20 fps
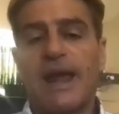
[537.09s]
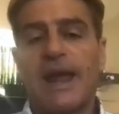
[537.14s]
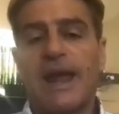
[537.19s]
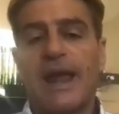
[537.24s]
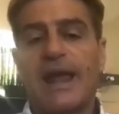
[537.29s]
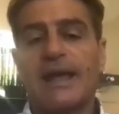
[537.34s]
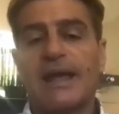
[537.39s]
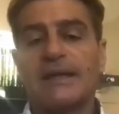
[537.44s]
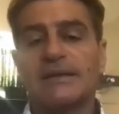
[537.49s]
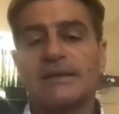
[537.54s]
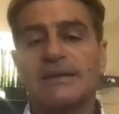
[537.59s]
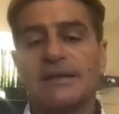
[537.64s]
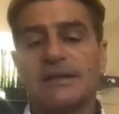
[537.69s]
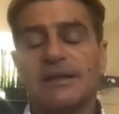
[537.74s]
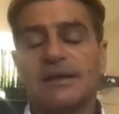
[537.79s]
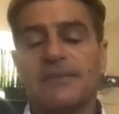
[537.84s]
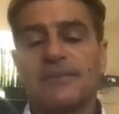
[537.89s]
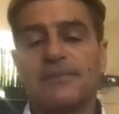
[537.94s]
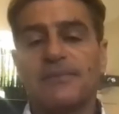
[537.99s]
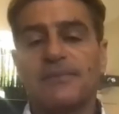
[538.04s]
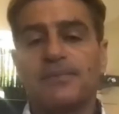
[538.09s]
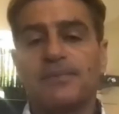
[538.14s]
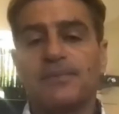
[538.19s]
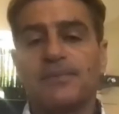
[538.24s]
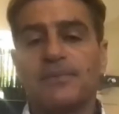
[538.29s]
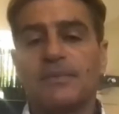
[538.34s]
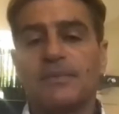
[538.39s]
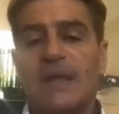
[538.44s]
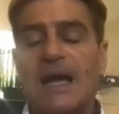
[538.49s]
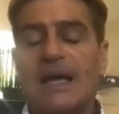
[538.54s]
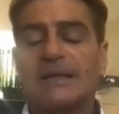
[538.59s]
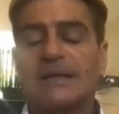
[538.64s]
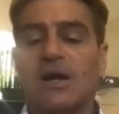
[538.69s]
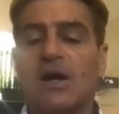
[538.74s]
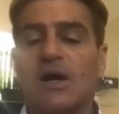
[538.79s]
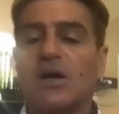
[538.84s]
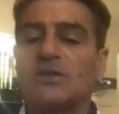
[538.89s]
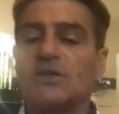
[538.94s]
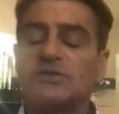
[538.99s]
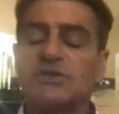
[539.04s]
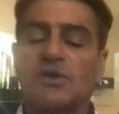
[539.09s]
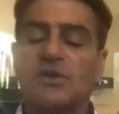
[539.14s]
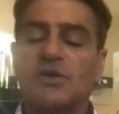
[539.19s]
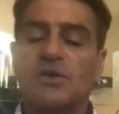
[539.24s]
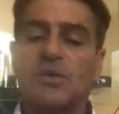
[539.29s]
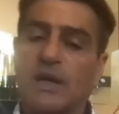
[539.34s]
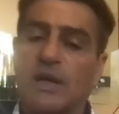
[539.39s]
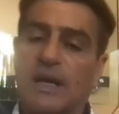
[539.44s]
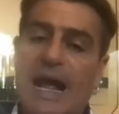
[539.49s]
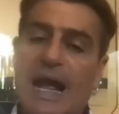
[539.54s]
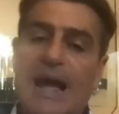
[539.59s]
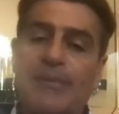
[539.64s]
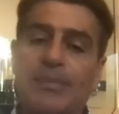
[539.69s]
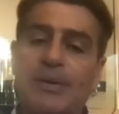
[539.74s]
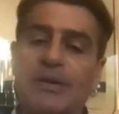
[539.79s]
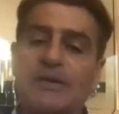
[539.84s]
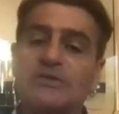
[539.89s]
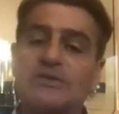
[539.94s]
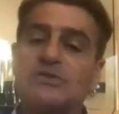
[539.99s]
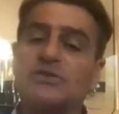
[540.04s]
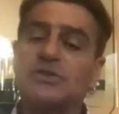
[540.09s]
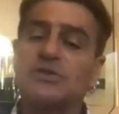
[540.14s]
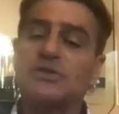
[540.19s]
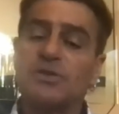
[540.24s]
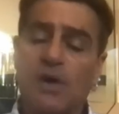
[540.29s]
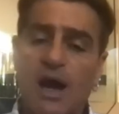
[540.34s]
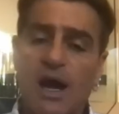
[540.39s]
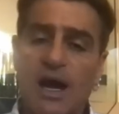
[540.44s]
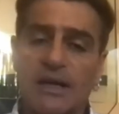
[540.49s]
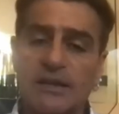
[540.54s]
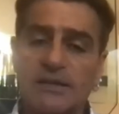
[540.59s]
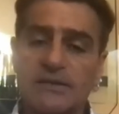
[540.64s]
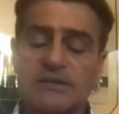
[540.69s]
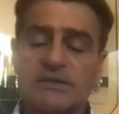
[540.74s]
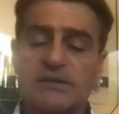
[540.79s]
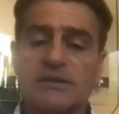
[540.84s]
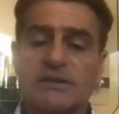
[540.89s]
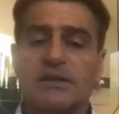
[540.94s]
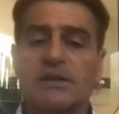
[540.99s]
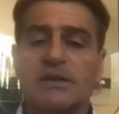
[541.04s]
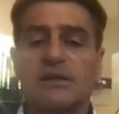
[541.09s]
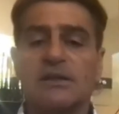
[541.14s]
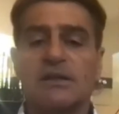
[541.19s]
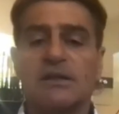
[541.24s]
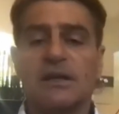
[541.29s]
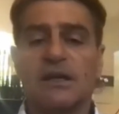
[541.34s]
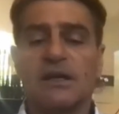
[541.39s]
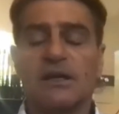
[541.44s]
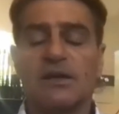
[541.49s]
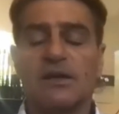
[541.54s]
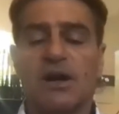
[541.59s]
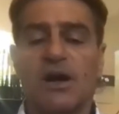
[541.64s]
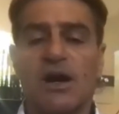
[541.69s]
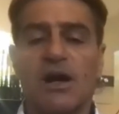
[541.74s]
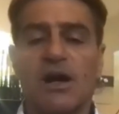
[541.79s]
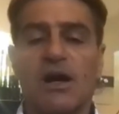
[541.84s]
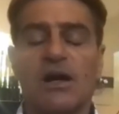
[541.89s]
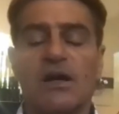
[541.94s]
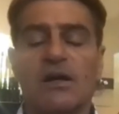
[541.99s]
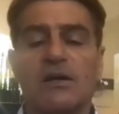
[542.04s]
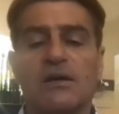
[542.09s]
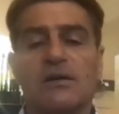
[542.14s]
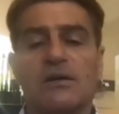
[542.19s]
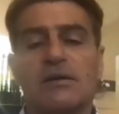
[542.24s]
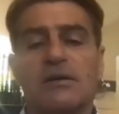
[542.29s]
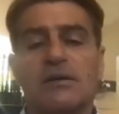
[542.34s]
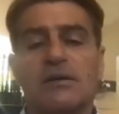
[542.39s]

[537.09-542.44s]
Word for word: And that also what happens to us in our